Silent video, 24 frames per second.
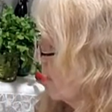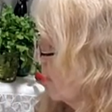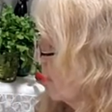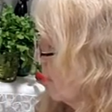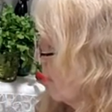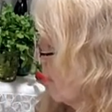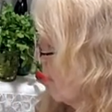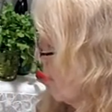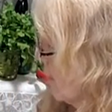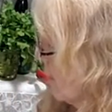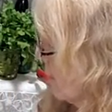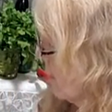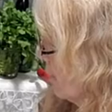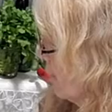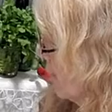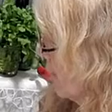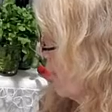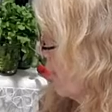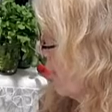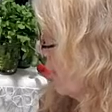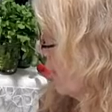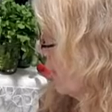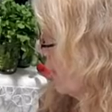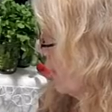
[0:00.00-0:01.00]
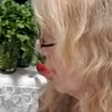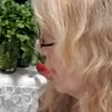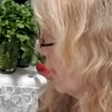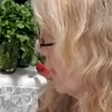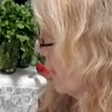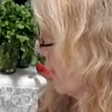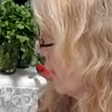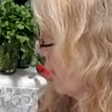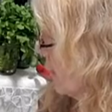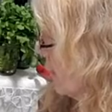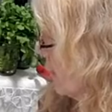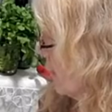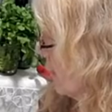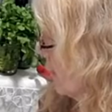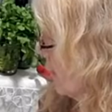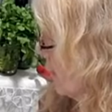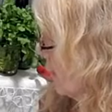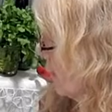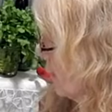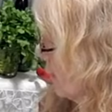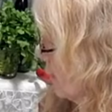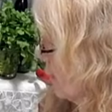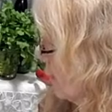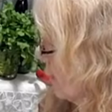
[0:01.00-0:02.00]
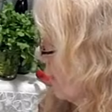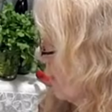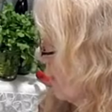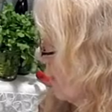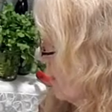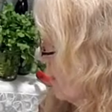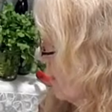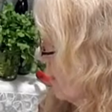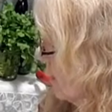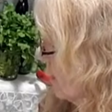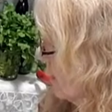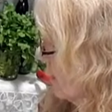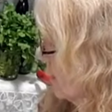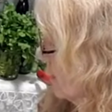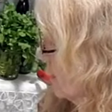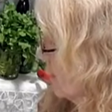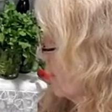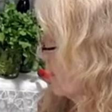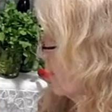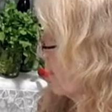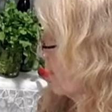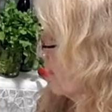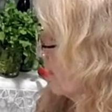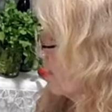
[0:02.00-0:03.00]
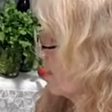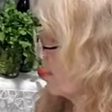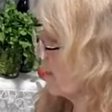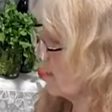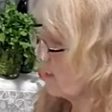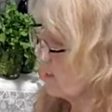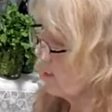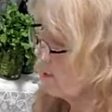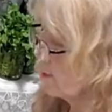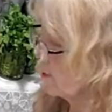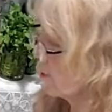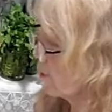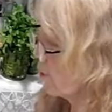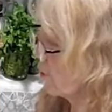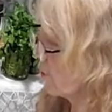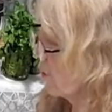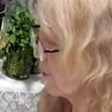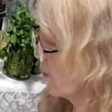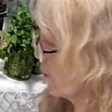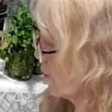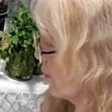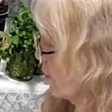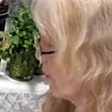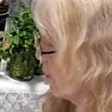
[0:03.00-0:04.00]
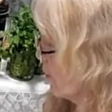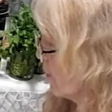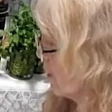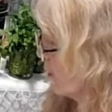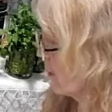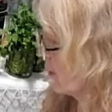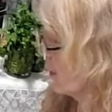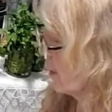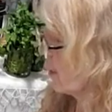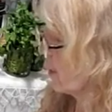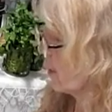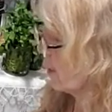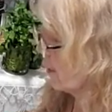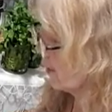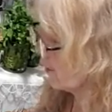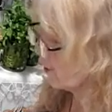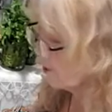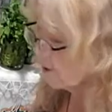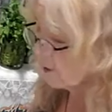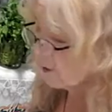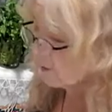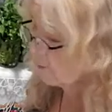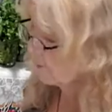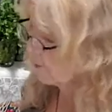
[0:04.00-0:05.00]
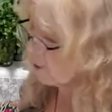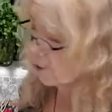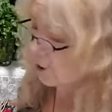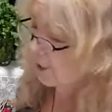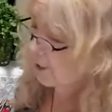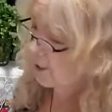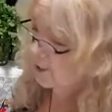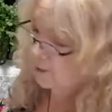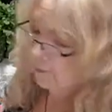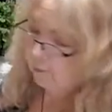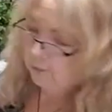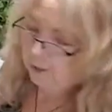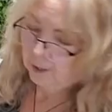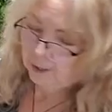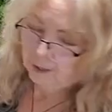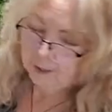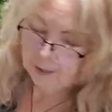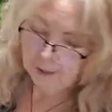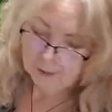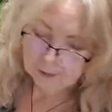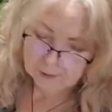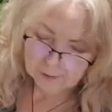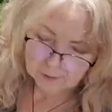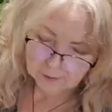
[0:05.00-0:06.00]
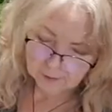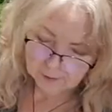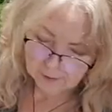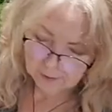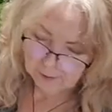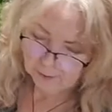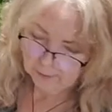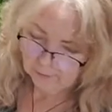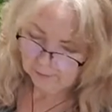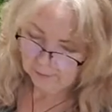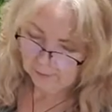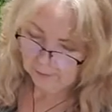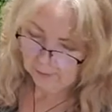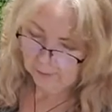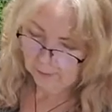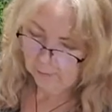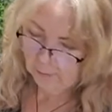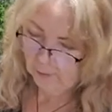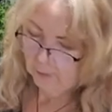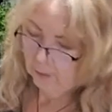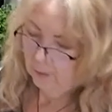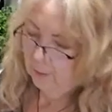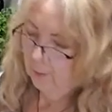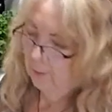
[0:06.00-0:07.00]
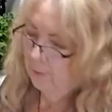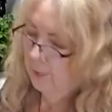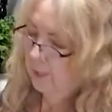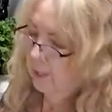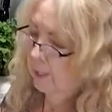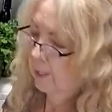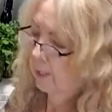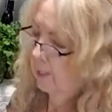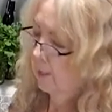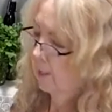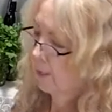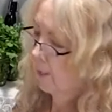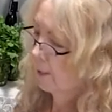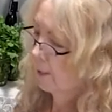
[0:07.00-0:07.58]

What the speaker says: plant-based, it says cultured, so I'm just gonna, I just bought it, so I haven't even really read.